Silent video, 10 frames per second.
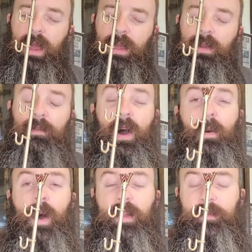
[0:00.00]
you've all
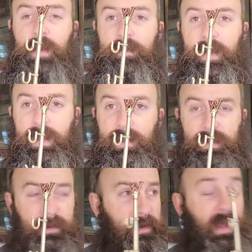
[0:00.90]
watched my
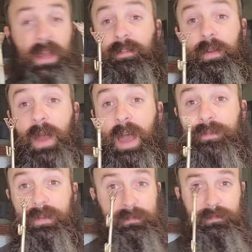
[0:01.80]
videos, and if you
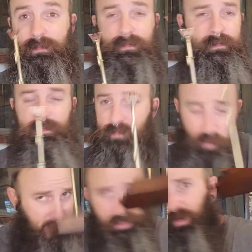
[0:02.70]
haven't,
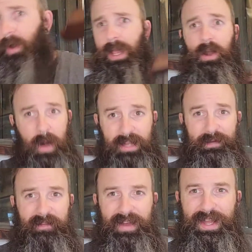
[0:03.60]
what are you doing? Go watch
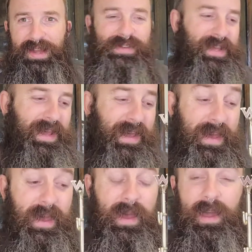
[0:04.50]
my videos.
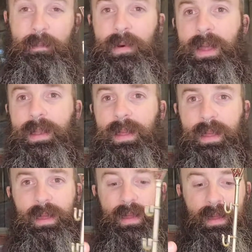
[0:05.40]
But
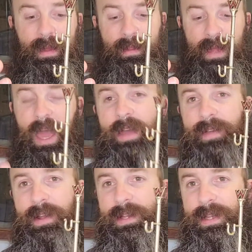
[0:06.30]
the
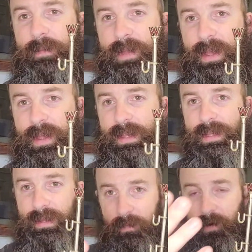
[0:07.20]
heavier something
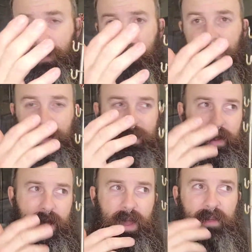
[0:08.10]
is, the more
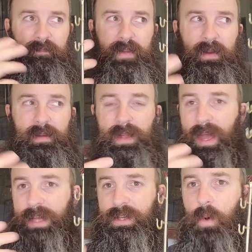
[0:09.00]
I feel it
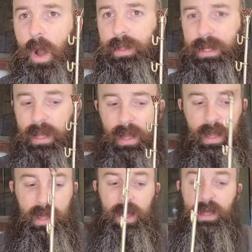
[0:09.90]
has quality.
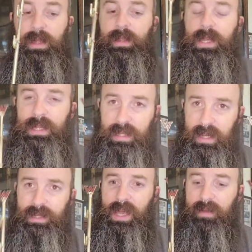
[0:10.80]
This
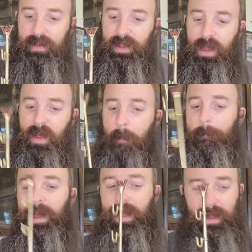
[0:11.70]
thing's heavy,
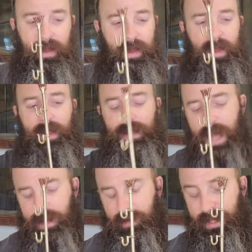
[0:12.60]
but
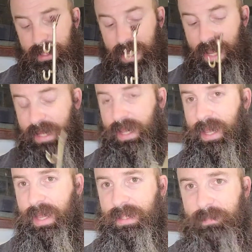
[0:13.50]
not only that,
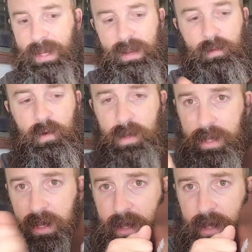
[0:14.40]
it's made out of wood.